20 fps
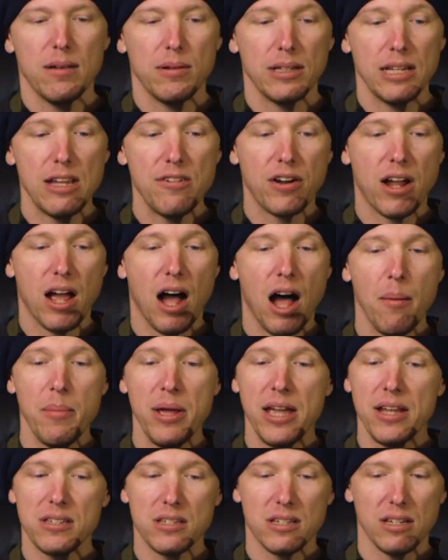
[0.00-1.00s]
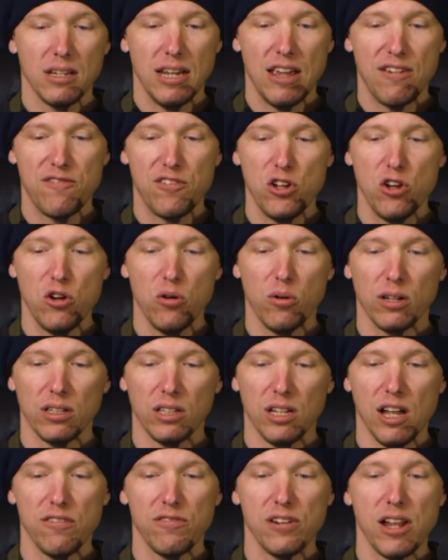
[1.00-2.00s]
Leave a comment if you
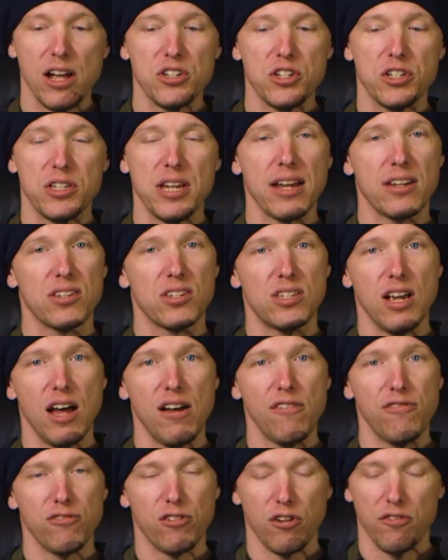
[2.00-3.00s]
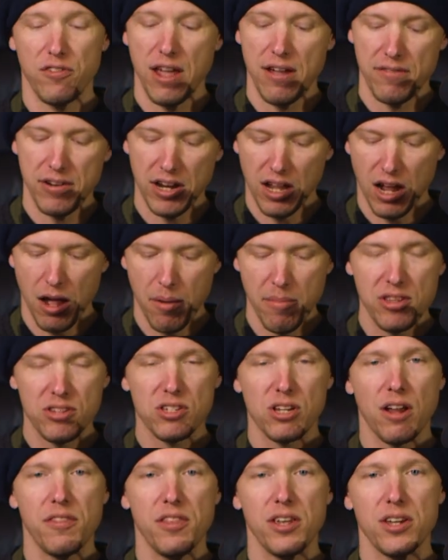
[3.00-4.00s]
love Logitech stuff, or if you have any
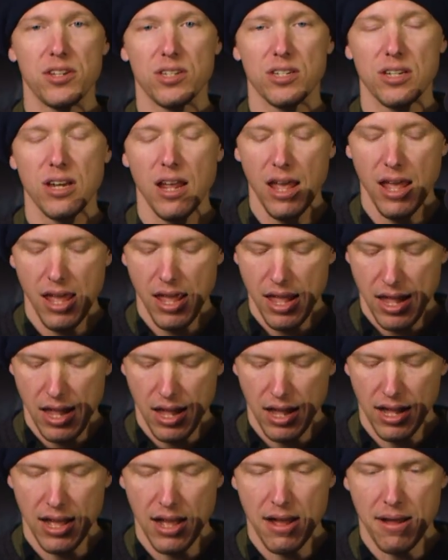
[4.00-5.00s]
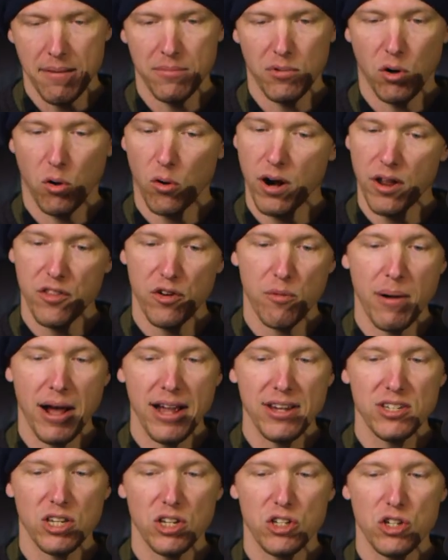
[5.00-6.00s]
comments on this or other
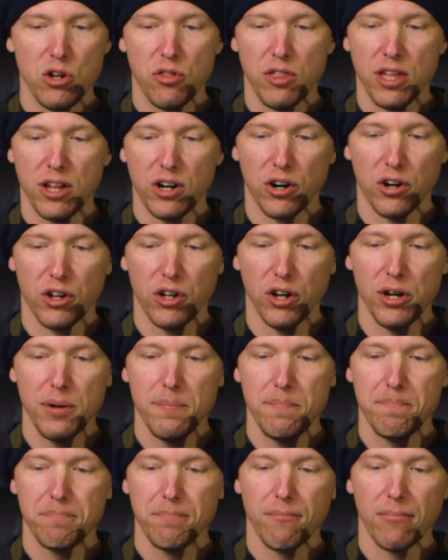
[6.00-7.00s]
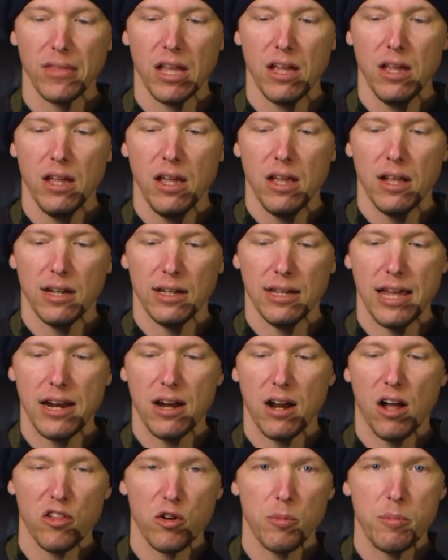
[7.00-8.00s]
mice that you think are good.
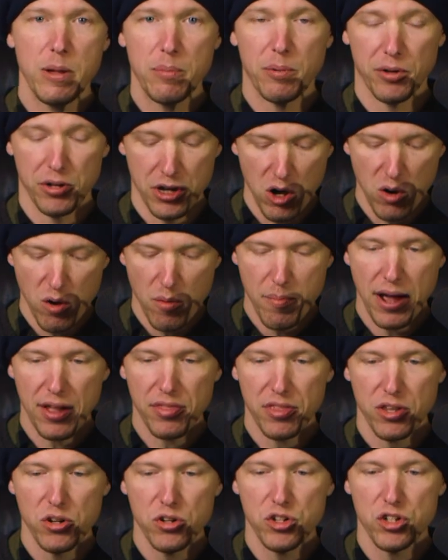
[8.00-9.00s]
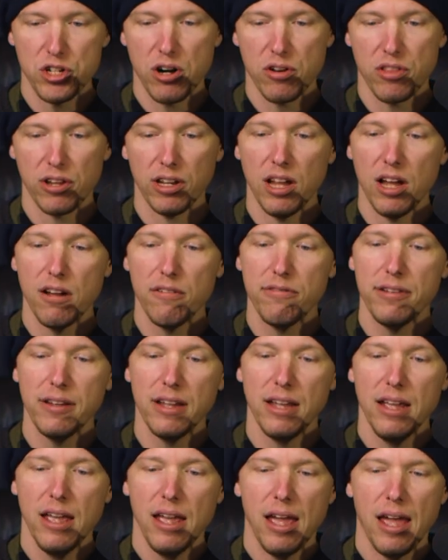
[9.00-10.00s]
Let other people know about those. Share the love.
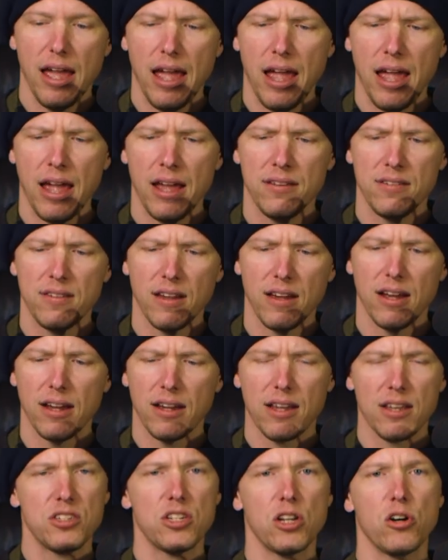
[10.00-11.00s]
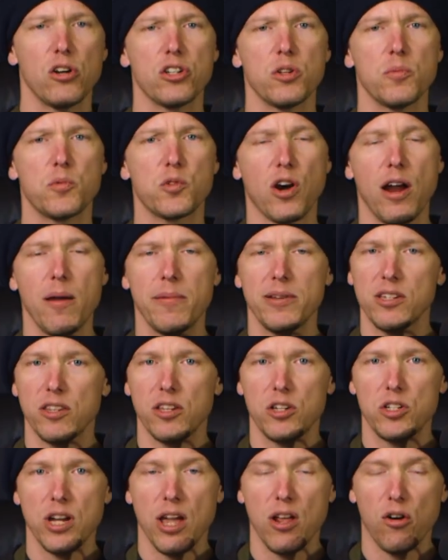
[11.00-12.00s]
And consider subscribing to
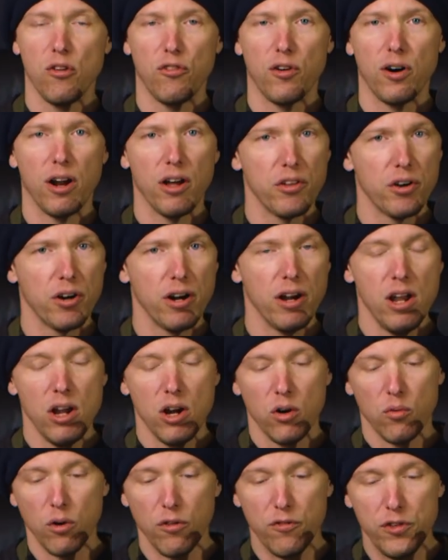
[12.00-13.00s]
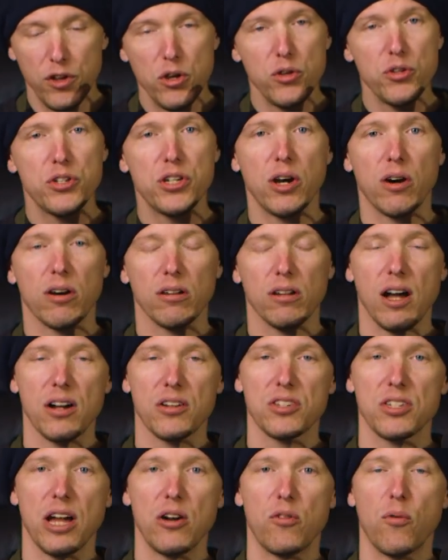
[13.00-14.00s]
the channel for other reviews here at
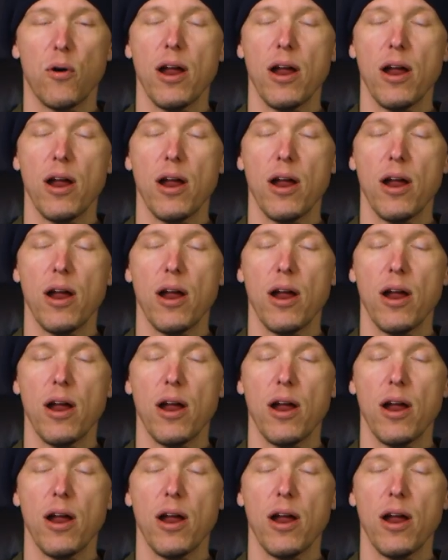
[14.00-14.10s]
Lochside